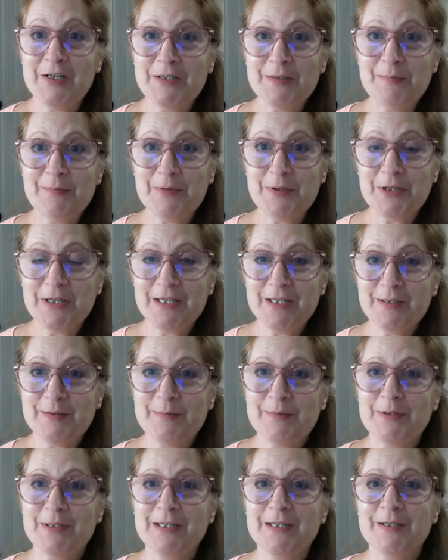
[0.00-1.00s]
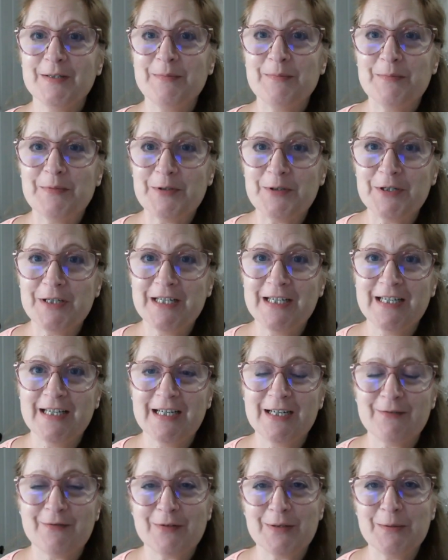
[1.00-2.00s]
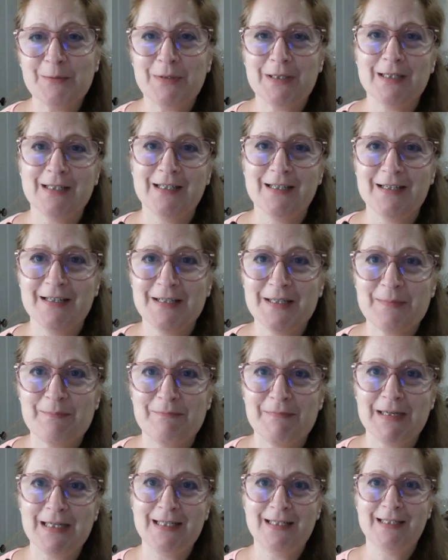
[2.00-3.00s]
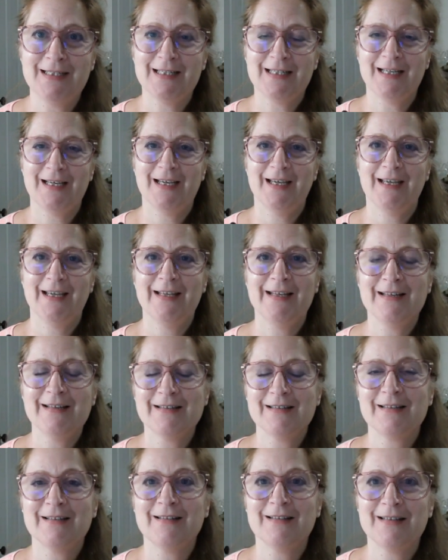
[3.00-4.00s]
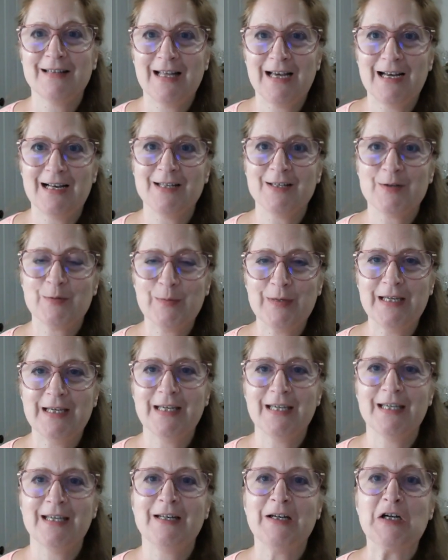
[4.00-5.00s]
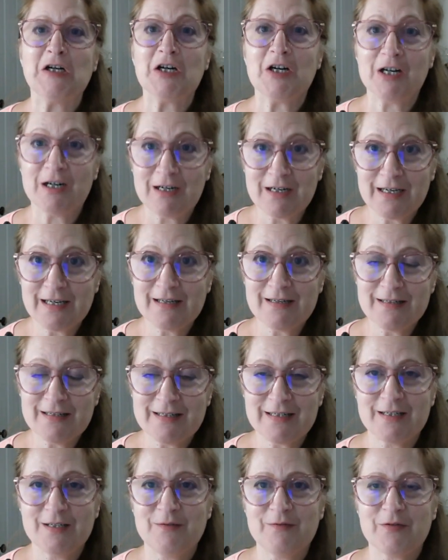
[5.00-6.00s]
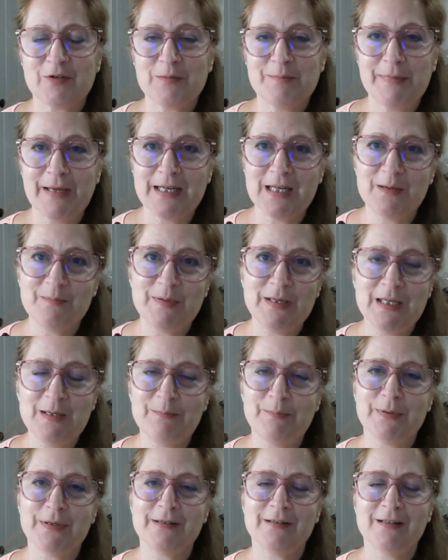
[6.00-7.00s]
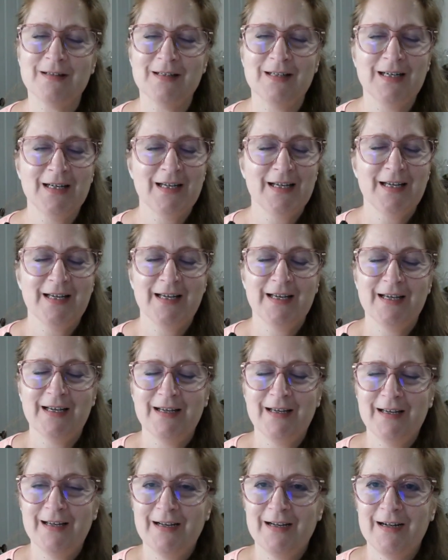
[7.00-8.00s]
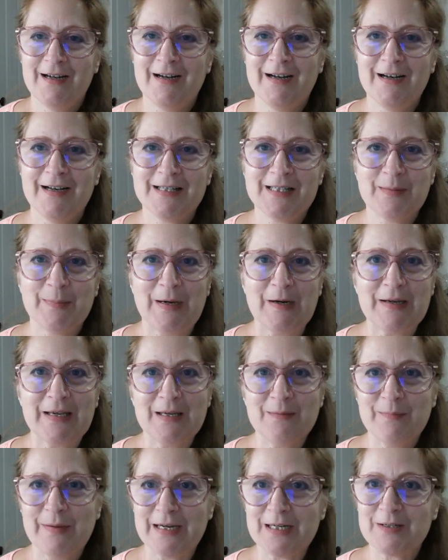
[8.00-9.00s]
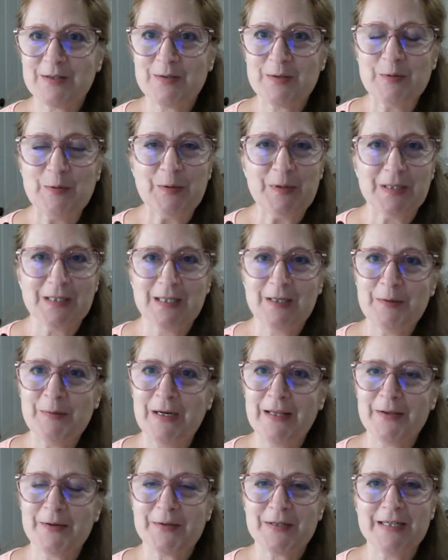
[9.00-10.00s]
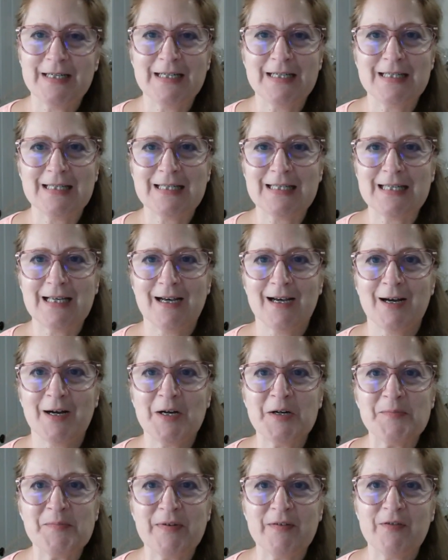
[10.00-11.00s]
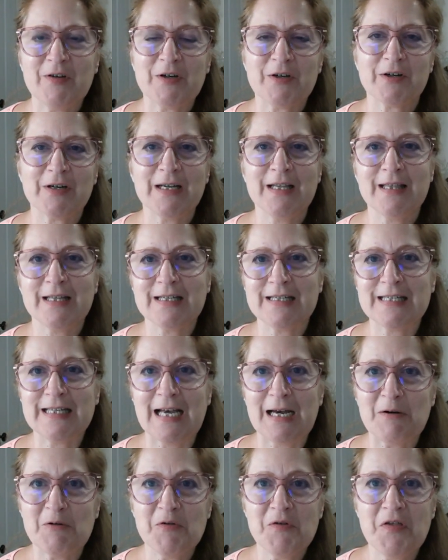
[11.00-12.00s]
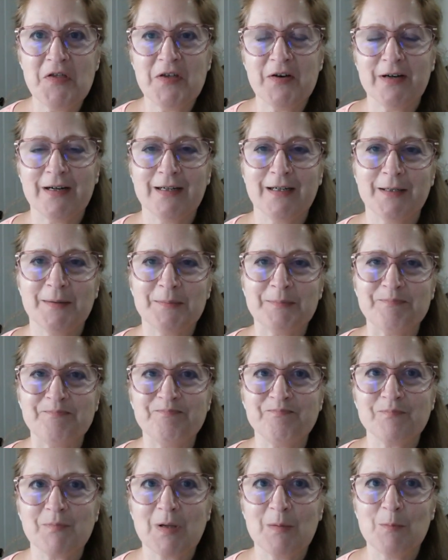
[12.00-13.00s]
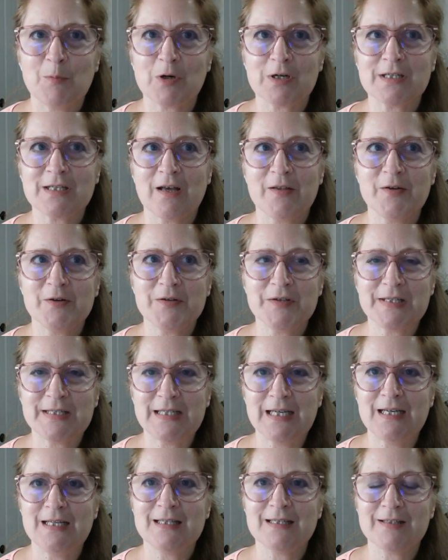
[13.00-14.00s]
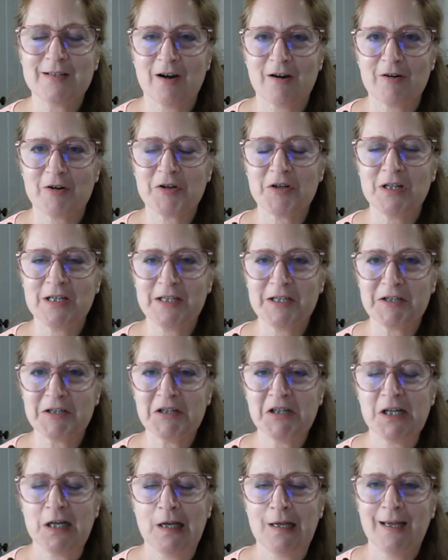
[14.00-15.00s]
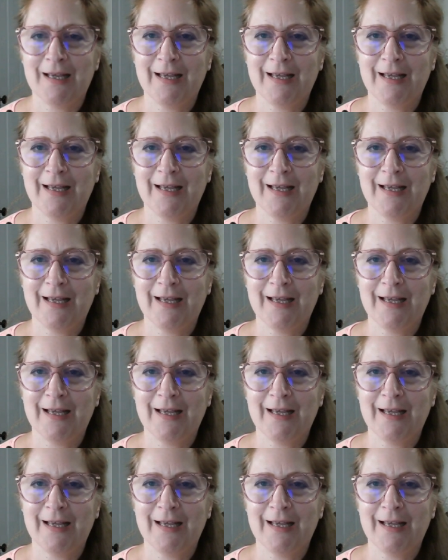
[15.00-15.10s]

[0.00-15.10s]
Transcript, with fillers: Good morning, good morning, good morning, everyone. It is Monday. It is the last week in August, and for many people, uh, it's about getting back to school, whether it's um, if you're in the South, um, more Southern states start earlier,